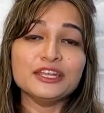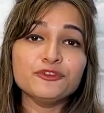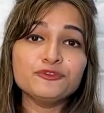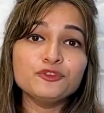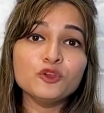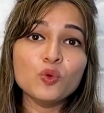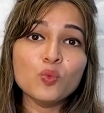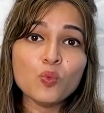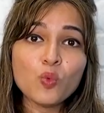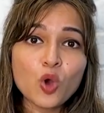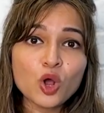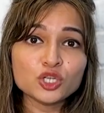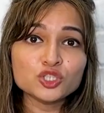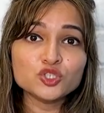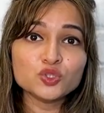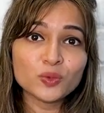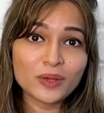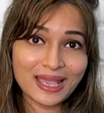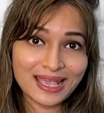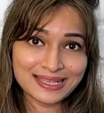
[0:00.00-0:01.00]
if you
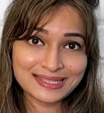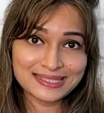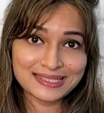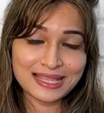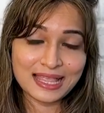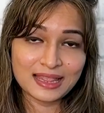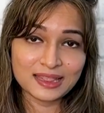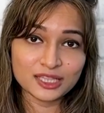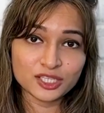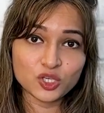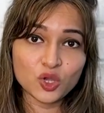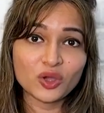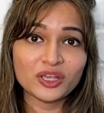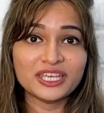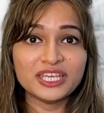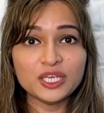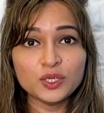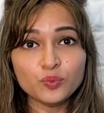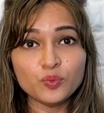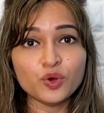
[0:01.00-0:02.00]
want to excel your
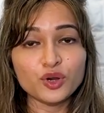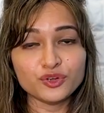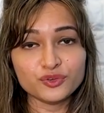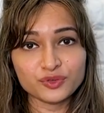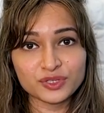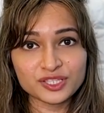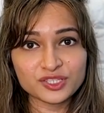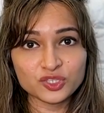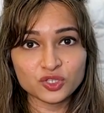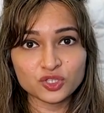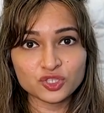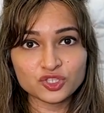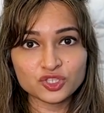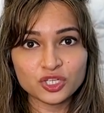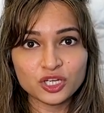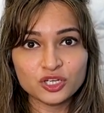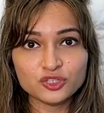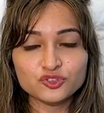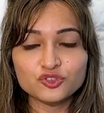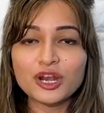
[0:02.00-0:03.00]
keyword research,
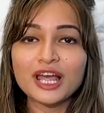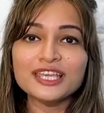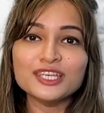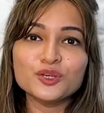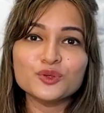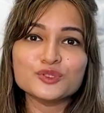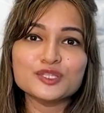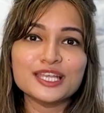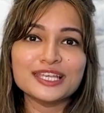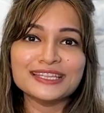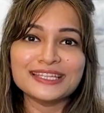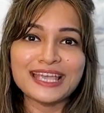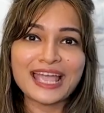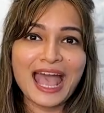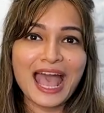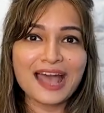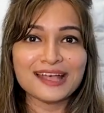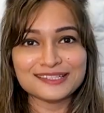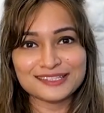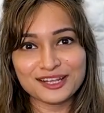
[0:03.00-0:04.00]
try using the
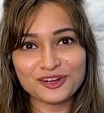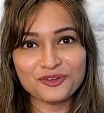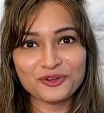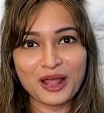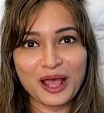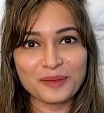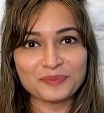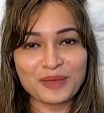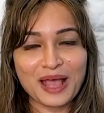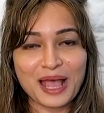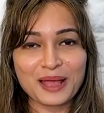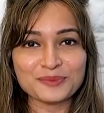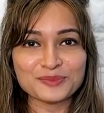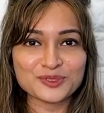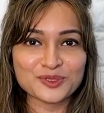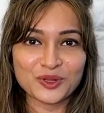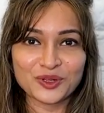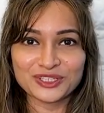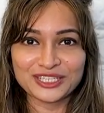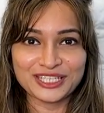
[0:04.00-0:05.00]
SellerApp
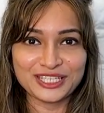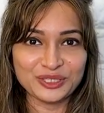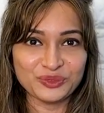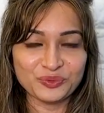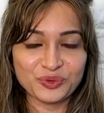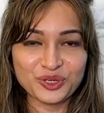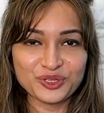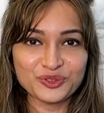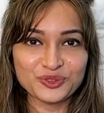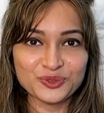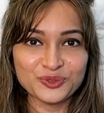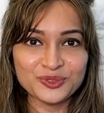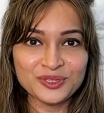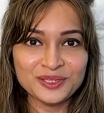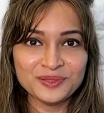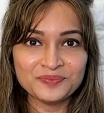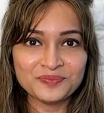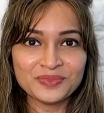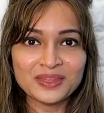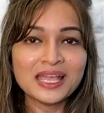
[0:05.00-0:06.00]
Amazon keyword
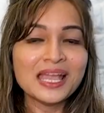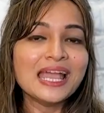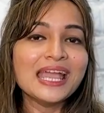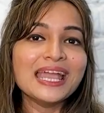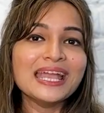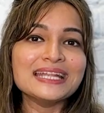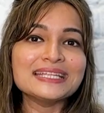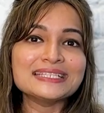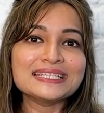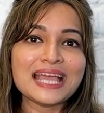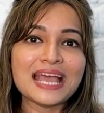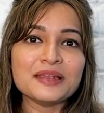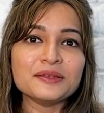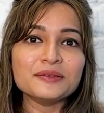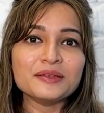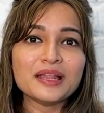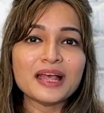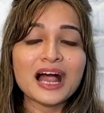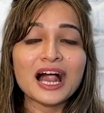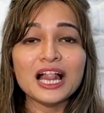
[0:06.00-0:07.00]
rule. It
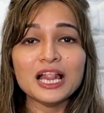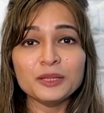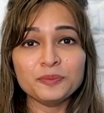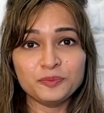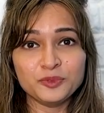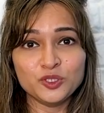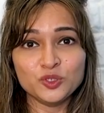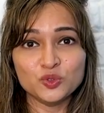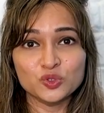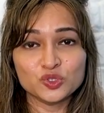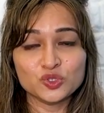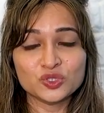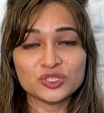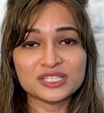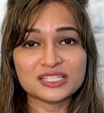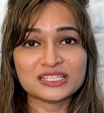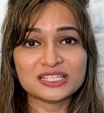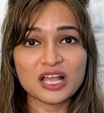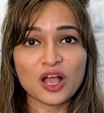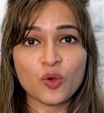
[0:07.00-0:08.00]
can help you to
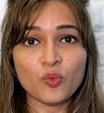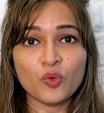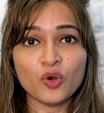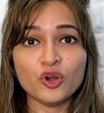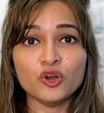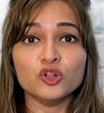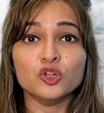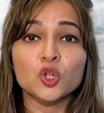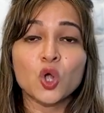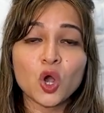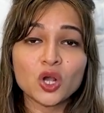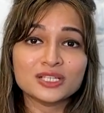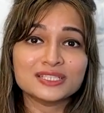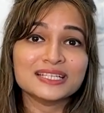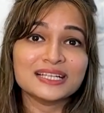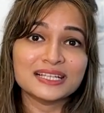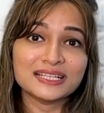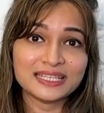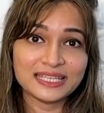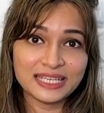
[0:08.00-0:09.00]
discover long
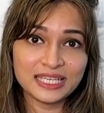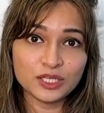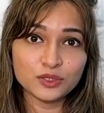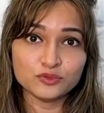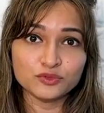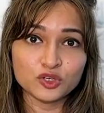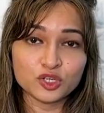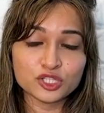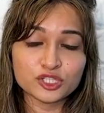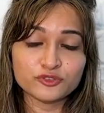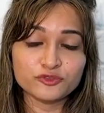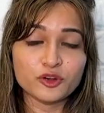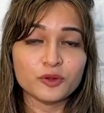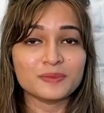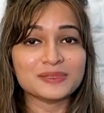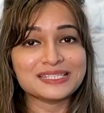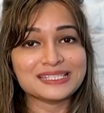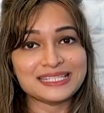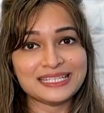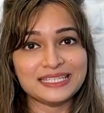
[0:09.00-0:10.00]
tail keywords
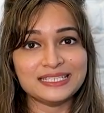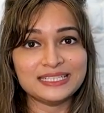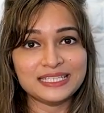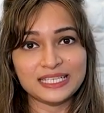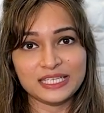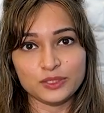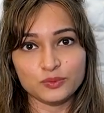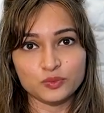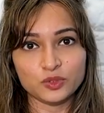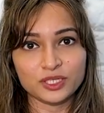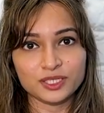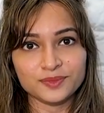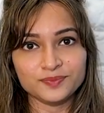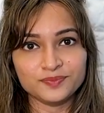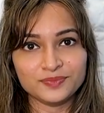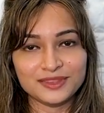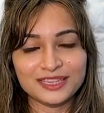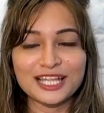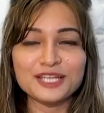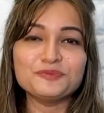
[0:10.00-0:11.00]
from a seed keyword.
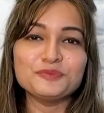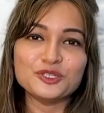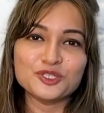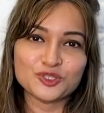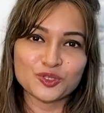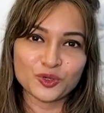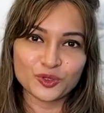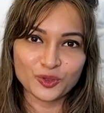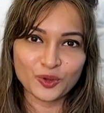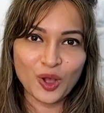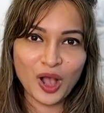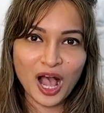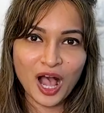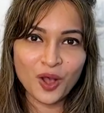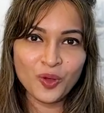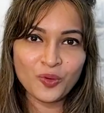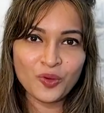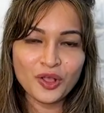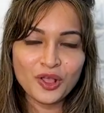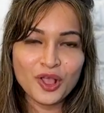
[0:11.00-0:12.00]
Let me show you
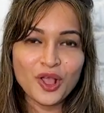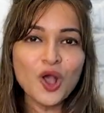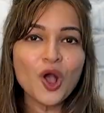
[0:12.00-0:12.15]
how.